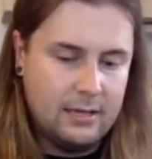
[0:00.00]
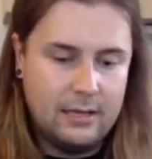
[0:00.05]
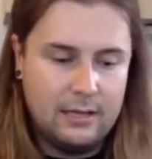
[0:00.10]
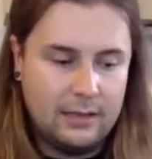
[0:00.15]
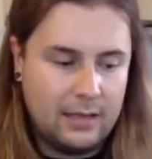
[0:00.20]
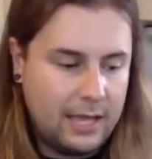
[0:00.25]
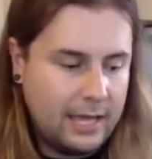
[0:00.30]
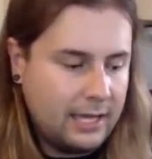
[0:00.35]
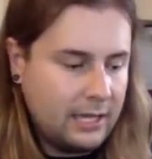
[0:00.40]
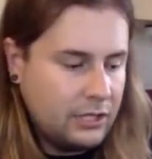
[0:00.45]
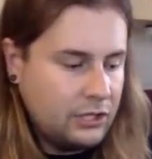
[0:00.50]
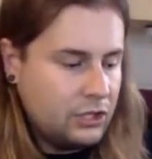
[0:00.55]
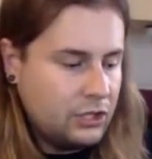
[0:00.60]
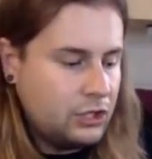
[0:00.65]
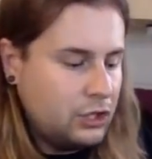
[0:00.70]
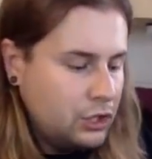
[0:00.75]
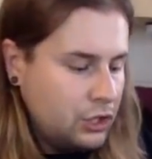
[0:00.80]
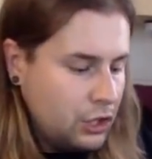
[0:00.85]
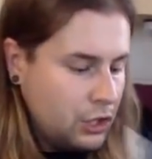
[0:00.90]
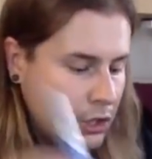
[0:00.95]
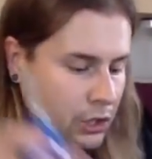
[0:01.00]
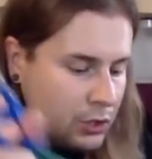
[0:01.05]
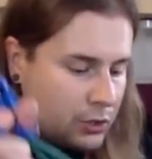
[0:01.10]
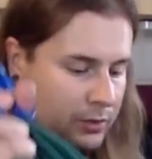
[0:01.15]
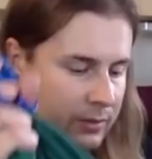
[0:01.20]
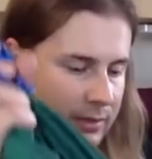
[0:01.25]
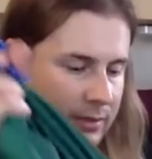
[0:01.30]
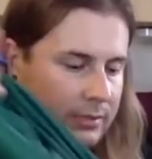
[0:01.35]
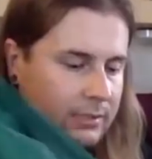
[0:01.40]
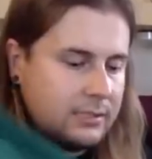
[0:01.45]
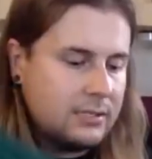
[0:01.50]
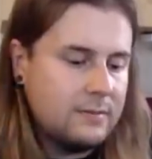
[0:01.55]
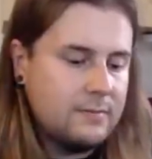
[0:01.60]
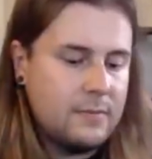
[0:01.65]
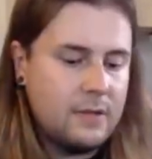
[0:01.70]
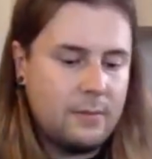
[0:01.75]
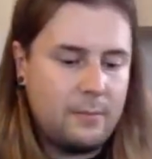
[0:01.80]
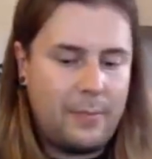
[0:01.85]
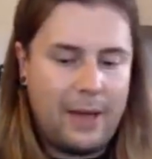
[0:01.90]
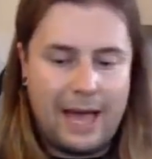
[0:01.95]
like, just use some
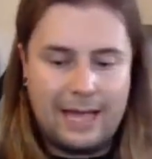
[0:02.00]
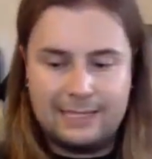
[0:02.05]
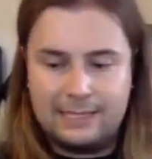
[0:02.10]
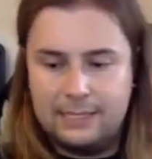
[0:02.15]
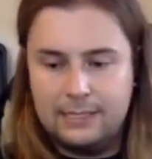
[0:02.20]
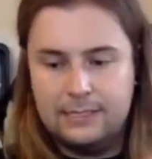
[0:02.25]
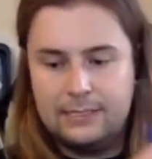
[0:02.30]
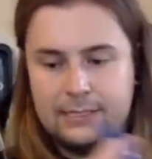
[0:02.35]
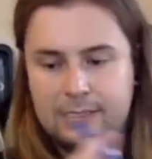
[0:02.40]
patterns.